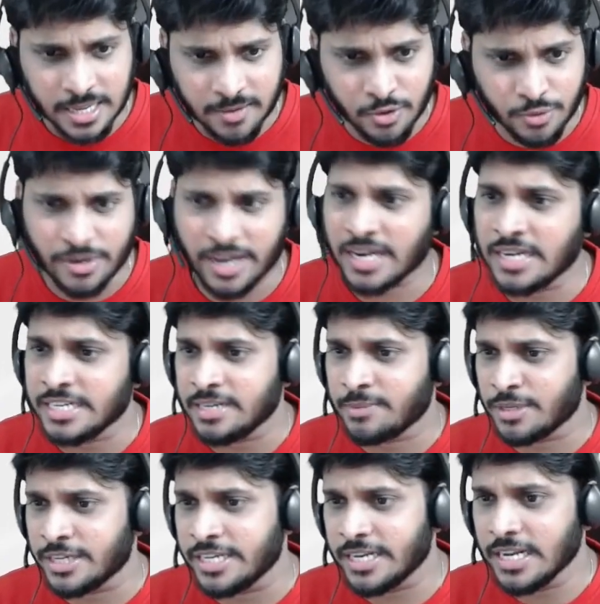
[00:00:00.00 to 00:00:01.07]
give you faculty
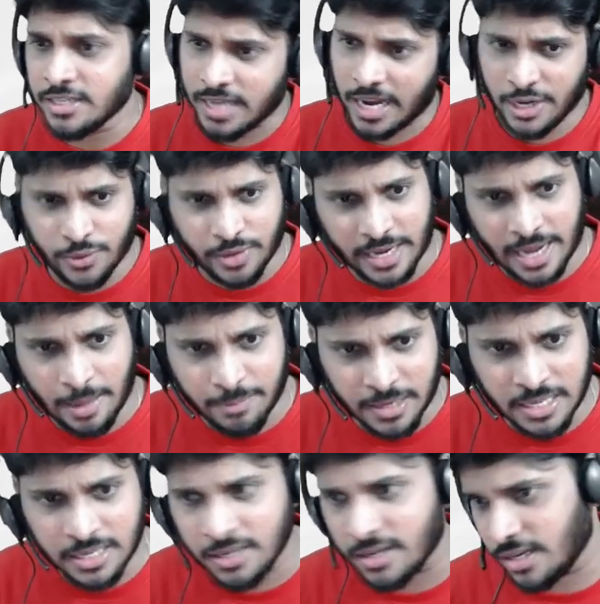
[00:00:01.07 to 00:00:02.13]
number details, and you can
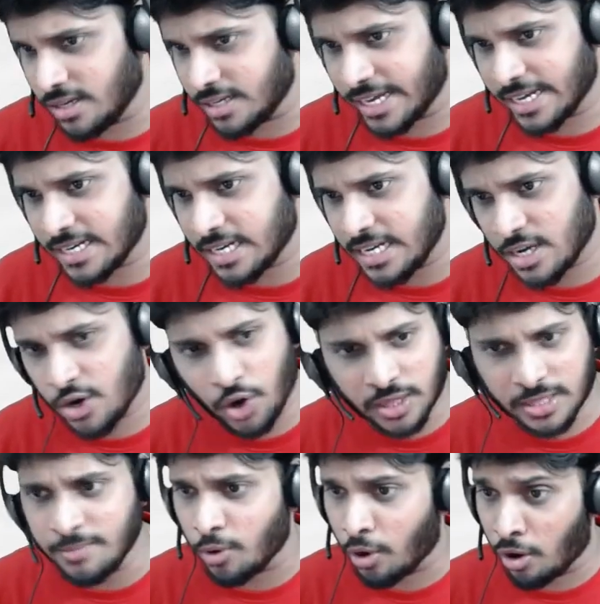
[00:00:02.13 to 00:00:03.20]
happily directly call
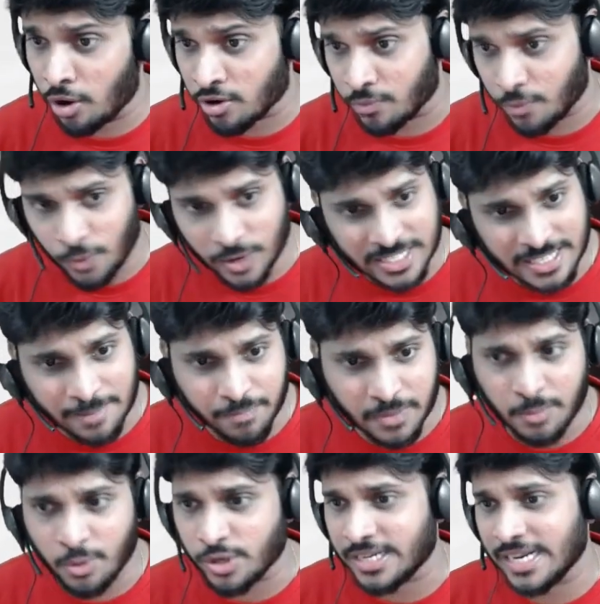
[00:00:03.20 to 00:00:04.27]
them or WhatsApp
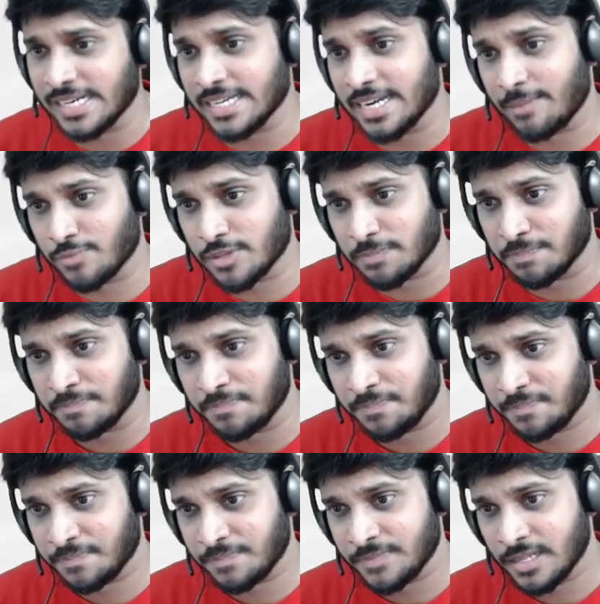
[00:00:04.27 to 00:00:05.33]
them or Telegram them
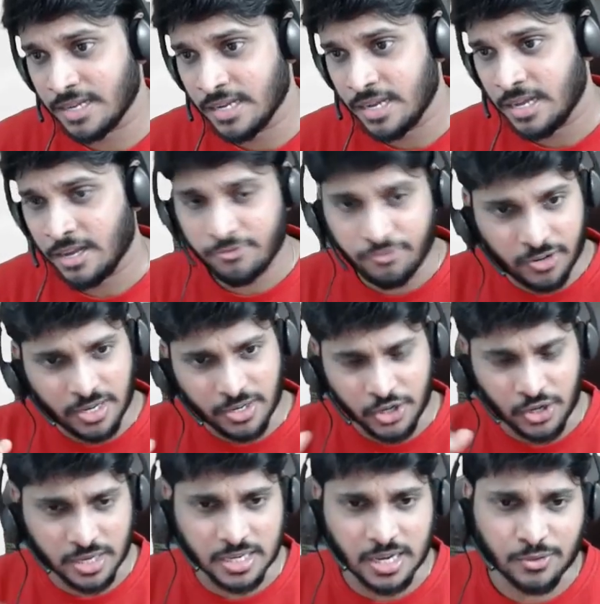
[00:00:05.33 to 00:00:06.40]
for
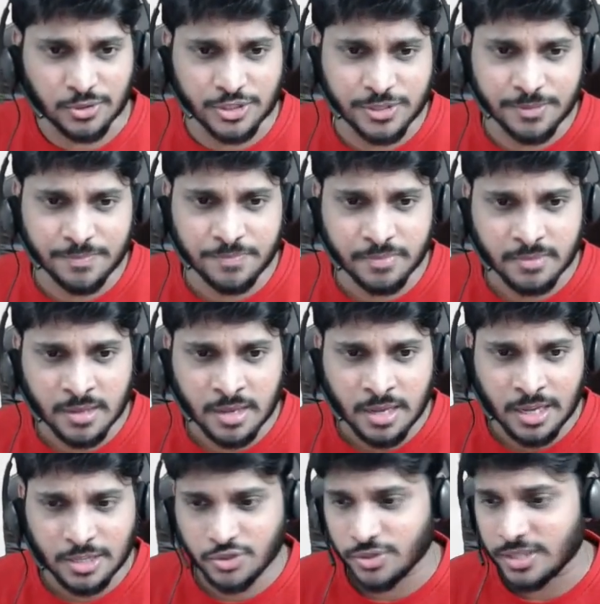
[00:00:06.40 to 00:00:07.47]
your doubts.
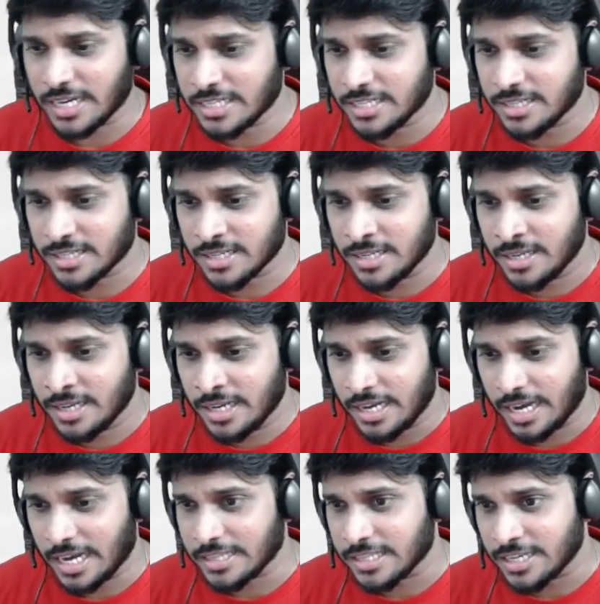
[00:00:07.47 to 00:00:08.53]
So that's it.
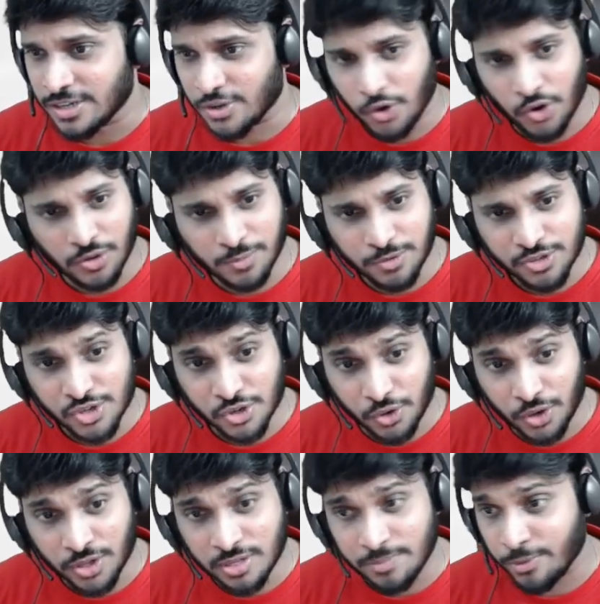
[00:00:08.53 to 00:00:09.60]
I think almost
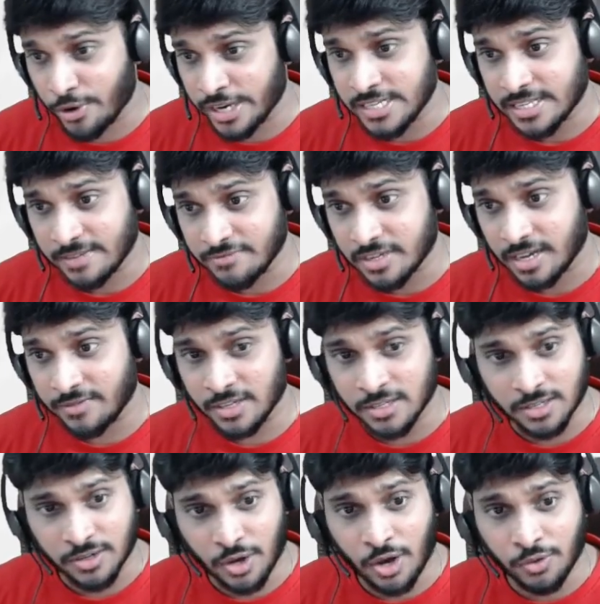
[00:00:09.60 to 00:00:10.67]
all the points I've covered,
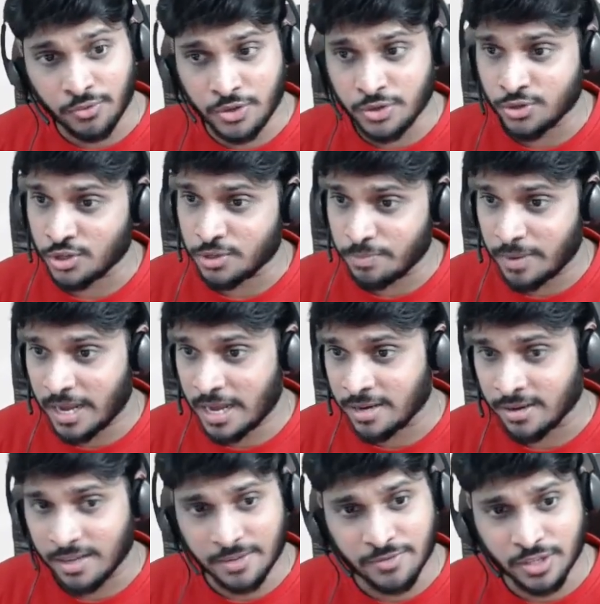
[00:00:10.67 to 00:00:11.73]
how you should
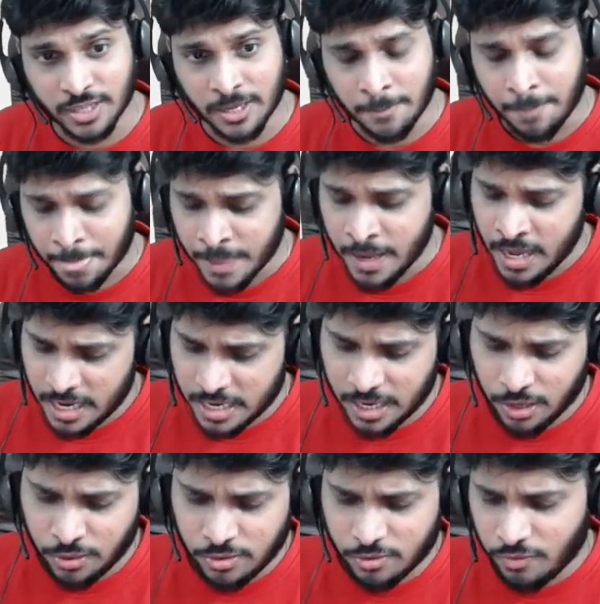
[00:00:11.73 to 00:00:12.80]
plan everything.
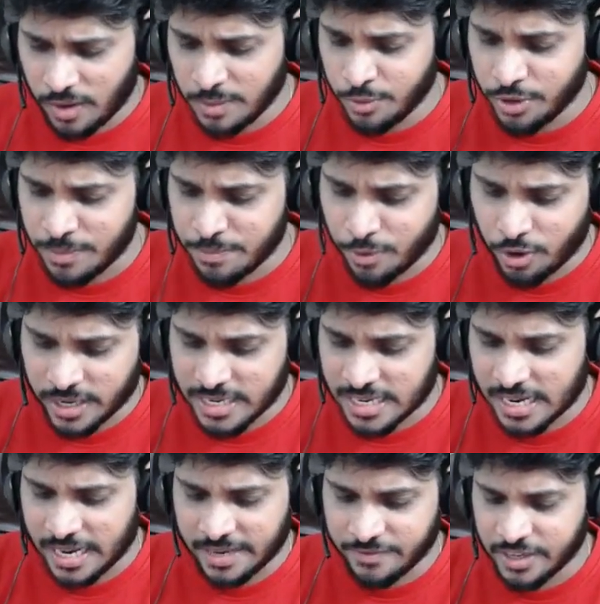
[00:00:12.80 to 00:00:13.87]
Now, one more important
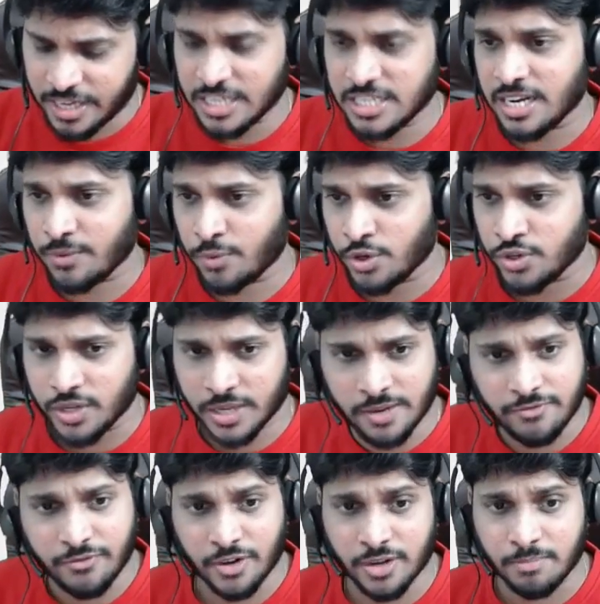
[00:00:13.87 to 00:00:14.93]
clarification I want to
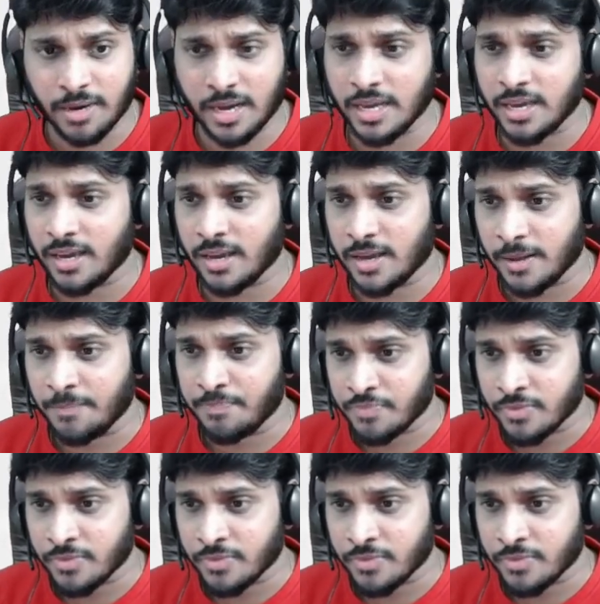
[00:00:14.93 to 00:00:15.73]
give for the